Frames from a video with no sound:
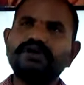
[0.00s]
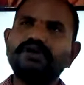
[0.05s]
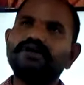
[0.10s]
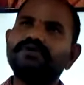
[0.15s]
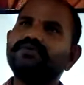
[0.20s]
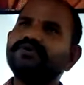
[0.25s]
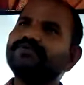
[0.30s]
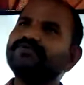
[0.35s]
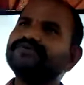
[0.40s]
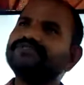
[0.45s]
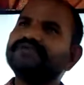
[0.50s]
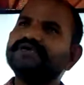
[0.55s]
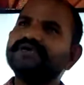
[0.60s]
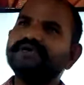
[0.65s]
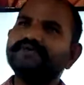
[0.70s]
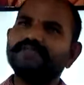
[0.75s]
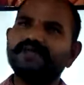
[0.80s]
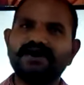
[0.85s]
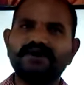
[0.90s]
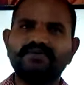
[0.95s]
what we say
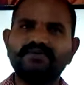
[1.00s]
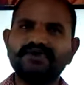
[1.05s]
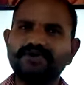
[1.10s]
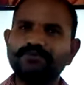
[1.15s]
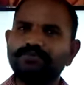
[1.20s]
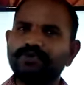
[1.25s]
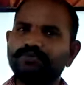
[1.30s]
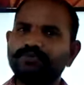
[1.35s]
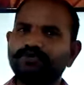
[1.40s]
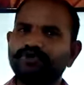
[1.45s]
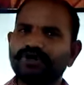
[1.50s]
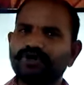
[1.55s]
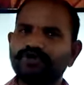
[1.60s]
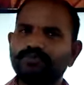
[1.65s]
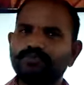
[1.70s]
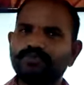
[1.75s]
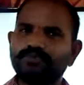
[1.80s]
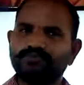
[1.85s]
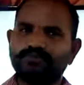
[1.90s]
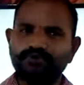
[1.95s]
input port,
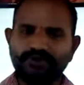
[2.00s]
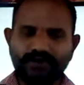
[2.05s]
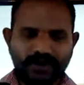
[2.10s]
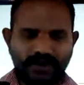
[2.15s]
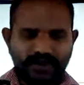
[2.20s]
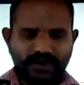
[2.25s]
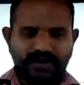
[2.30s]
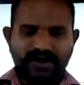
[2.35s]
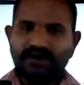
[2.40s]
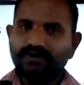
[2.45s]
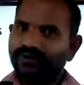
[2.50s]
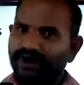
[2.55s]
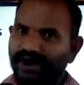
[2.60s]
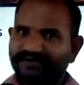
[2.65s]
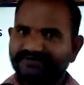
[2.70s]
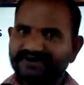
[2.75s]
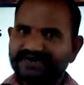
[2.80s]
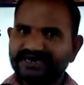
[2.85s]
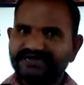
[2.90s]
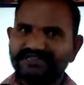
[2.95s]
output port. We have
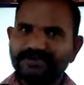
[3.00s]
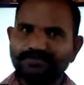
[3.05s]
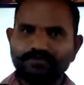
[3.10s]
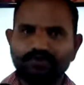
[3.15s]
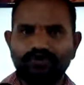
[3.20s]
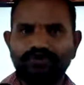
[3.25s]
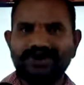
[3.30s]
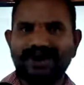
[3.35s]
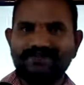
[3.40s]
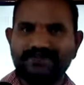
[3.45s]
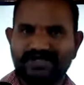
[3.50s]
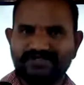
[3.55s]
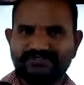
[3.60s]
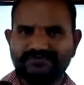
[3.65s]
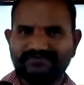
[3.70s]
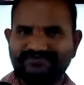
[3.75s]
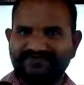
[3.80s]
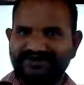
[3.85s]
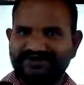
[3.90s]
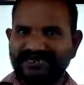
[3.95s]
written the program also
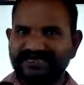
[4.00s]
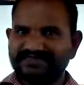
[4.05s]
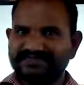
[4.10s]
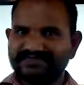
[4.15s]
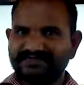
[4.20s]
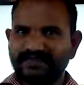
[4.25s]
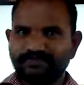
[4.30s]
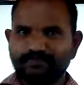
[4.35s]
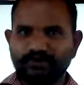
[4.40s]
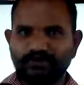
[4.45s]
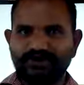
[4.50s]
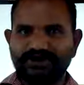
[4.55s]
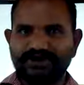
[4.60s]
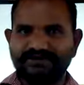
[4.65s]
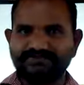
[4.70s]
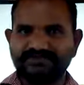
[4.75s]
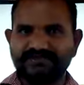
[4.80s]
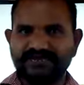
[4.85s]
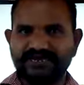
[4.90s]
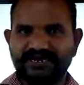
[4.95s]
for testing the
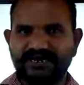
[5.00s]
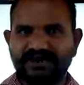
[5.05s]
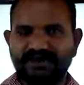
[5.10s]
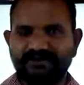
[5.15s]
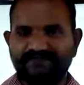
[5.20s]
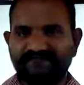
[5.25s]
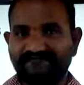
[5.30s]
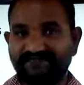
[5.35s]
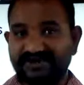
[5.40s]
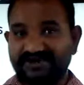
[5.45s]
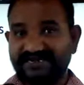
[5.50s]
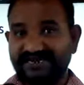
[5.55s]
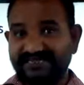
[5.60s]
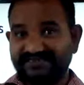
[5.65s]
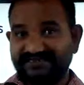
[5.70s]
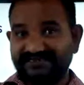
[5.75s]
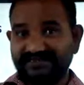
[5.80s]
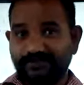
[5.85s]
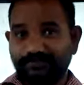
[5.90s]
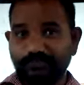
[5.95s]
programs for
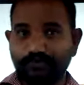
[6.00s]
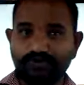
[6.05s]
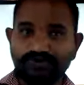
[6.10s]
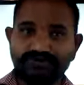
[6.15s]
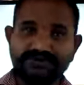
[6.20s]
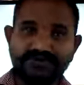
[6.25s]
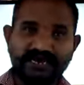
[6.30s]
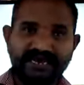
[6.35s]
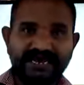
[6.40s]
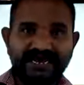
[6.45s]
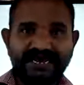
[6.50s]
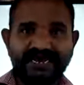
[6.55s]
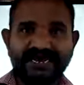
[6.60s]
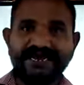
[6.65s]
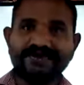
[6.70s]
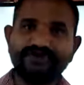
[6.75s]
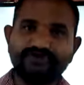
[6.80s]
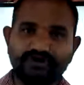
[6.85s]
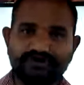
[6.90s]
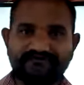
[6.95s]
testing the ports in
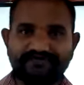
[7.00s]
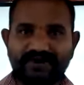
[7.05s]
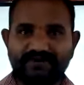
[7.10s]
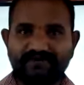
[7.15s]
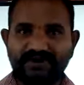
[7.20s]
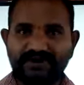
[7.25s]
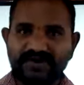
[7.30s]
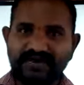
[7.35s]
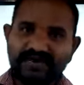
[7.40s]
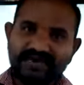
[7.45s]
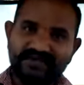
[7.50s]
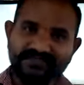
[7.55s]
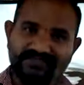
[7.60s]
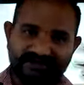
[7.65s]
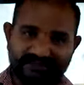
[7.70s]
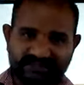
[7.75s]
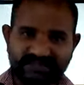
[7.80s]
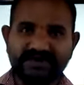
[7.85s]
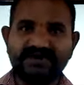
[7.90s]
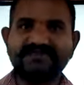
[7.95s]
8051. In the
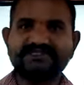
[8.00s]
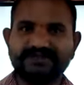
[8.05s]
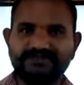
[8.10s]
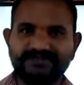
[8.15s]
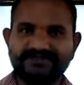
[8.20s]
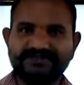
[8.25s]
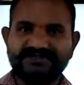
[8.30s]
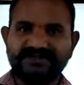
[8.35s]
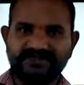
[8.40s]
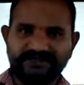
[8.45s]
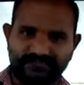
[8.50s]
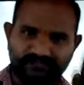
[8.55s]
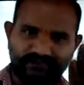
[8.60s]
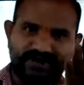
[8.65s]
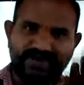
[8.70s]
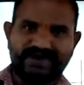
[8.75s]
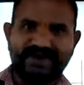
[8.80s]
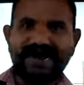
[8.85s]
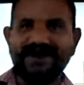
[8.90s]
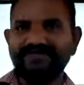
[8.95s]
third semester, we
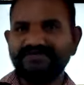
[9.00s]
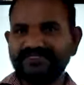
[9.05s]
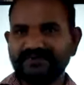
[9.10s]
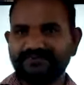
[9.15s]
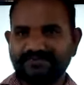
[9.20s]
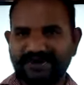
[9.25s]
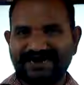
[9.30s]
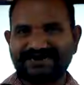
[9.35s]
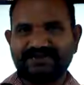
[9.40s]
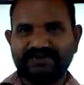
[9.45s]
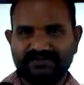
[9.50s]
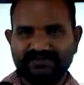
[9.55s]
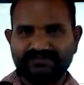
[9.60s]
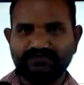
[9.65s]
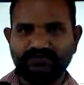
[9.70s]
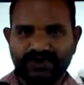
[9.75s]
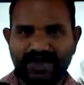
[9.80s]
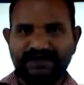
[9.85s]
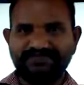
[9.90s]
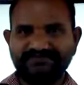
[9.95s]
are having the practice.
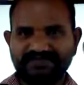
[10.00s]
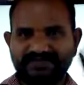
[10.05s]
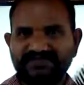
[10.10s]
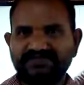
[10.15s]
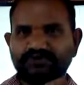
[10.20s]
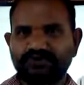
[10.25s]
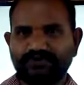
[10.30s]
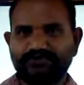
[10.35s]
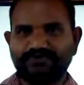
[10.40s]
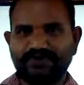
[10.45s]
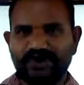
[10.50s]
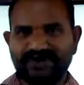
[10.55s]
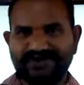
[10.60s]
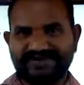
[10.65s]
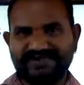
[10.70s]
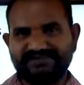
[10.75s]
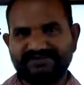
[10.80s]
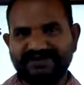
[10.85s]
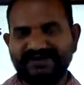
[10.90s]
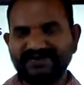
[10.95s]
We have seen those
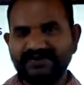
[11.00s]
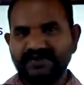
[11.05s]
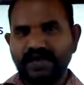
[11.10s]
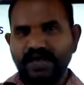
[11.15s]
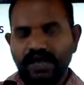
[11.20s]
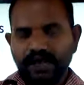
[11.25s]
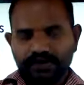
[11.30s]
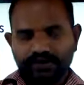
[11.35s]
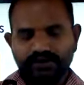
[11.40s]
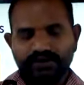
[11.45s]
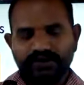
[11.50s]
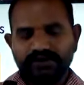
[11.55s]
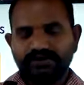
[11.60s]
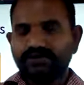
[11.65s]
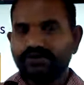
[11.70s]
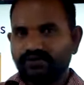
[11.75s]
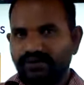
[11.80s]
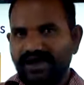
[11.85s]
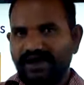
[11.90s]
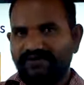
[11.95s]
practice, right?
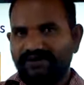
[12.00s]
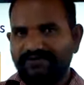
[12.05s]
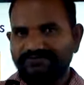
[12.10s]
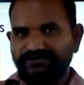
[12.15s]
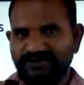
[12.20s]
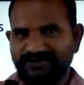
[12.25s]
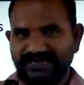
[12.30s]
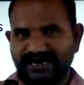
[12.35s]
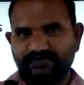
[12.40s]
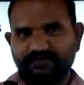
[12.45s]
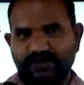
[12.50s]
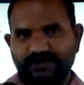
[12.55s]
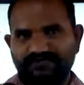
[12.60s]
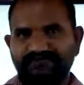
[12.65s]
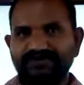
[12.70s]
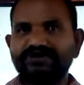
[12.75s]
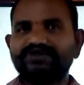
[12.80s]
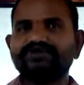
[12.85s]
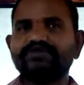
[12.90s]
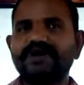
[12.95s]
You would have observed that one.
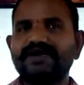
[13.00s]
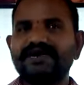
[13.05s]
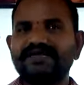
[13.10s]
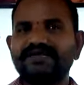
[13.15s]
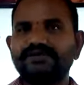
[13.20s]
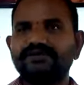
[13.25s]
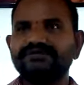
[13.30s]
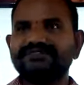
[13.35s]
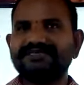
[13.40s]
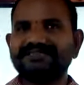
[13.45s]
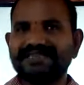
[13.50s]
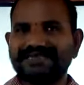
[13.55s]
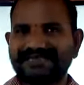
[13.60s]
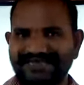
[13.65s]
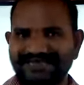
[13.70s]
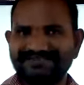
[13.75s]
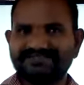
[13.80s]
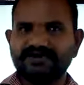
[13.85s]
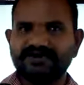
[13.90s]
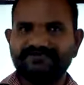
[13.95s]
Virtually using the
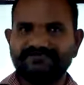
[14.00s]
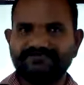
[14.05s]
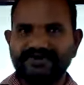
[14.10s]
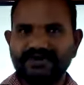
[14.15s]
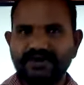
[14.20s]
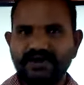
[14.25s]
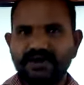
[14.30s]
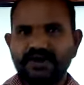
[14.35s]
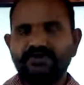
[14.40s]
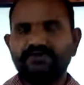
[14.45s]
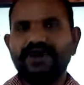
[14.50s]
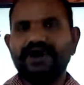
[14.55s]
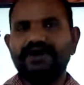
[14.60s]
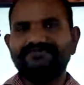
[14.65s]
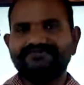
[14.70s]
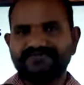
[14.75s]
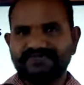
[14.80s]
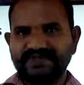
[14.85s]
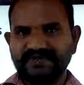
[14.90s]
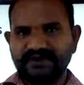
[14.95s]
Kill software, we have
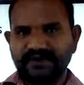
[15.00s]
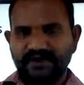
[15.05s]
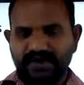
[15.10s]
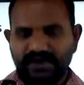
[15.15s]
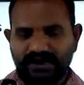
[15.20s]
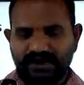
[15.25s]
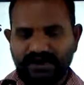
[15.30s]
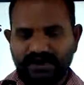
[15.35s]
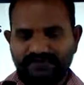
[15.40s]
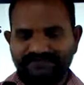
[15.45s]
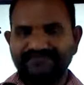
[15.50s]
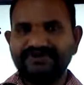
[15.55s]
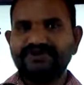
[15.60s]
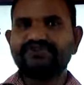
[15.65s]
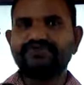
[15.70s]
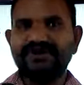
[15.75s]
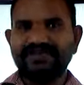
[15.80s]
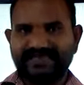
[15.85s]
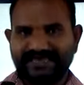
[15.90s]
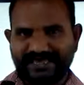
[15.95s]
seen
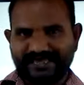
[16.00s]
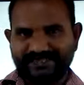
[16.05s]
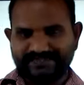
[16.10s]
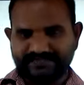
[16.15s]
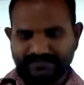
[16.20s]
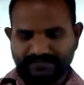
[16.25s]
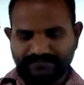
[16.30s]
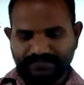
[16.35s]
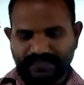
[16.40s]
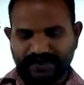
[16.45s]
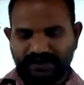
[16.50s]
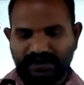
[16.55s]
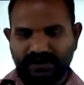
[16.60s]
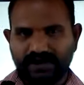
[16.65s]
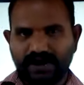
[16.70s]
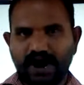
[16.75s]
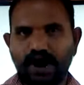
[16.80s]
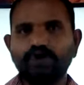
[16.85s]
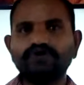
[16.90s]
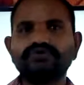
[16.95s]
virtual case,
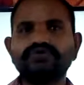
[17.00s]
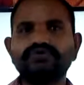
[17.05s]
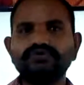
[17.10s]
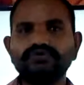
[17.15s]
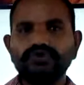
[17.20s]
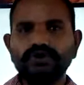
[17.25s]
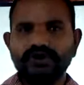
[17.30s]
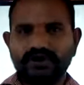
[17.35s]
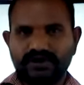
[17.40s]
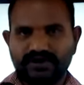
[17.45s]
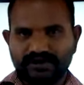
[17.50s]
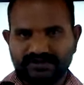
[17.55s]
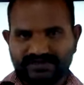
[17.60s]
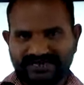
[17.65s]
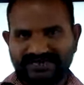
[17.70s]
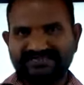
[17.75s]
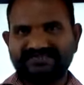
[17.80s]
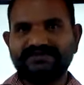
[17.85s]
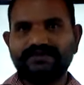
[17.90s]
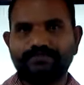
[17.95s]
how to
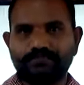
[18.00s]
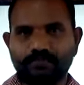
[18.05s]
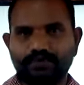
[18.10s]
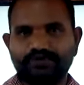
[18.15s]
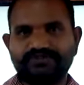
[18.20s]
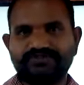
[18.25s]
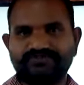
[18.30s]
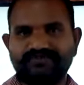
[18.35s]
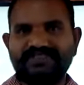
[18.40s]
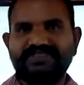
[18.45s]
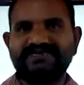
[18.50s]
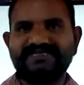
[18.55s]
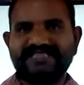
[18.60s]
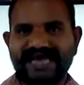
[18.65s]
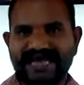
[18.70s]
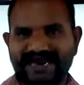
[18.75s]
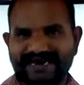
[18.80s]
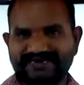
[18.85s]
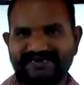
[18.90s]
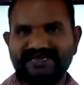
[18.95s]
test the ports, whether they
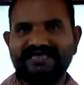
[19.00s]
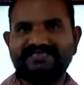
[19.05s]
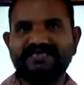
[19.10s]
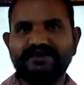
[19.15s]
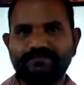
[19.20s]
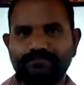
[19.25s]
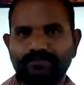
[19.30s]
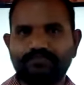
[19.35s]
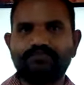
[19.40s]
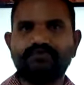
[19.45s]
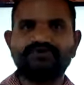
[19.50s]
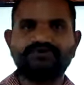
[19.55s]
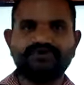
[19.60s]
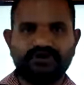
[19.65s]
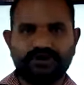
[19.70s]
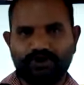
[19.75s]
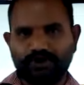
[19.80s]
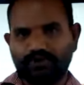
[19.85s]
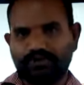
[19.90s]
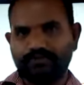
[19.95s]
are acting as input ports or
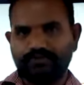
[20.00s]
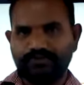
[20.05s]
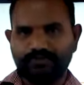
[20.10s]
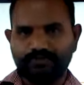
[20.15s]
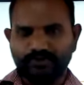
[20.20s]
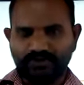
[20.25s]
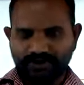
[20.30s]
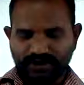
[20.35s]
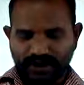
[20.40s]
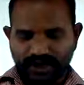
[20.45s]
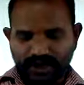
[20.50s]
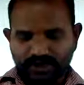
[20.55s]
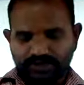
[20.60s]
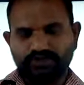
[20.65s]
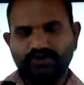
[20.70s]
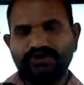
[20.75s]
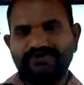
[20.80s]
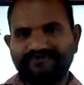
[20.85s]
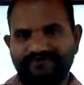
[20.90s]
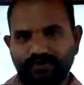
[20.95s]
an output port.
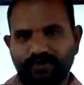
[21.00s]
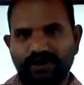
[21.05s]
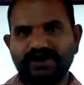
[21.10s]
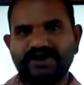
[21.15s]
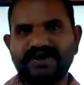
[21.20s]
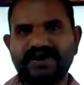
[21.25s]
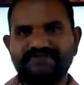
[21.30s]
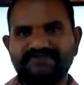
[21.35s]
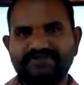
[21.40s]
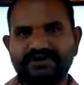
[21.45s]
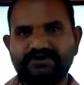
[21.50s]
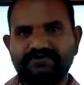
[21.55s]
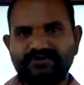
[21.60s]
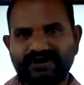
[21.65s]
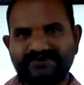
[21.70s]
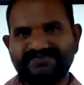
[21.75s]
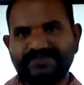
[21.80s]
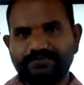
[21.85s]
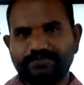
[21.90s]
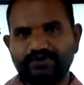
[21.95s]
So if you want to configure one
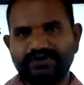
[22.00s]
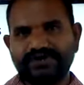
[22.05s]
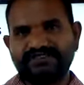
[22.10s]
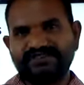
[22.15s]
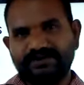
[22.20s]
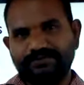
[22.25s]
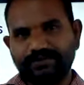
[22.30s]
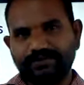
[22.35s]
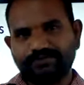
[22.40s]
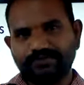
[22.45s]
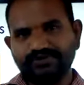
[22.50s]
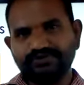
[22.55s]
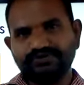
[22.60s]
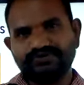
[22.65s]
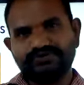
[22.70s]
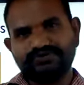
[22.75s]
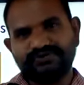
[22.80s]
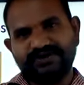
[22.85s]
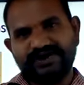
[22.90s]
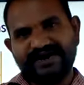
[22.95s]
of the port as an input port, you
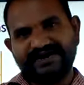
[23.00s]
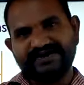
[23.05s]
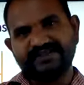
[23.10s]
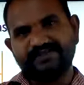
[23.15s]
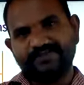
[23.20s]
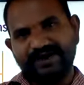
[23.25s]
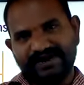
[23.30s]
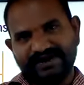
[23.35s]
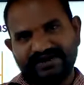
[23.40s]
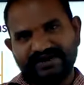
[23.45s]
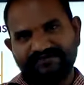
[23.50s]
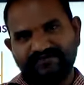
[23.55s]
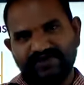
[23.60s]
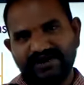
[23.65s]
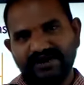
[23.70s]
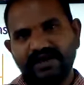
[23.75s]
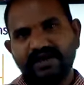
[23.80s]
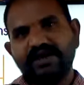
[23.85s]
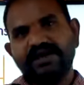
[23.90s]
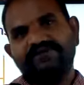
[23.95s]
should write the binary 1.
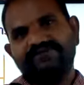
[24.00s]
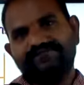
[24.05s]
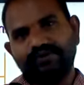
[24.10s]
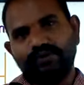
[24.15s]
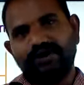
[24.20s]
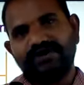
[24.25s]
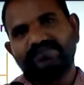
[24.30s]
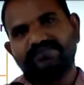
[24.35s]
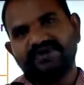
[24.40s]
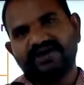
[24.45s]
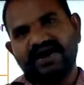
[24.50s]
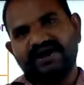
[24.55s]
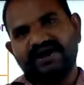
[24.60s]
If you want to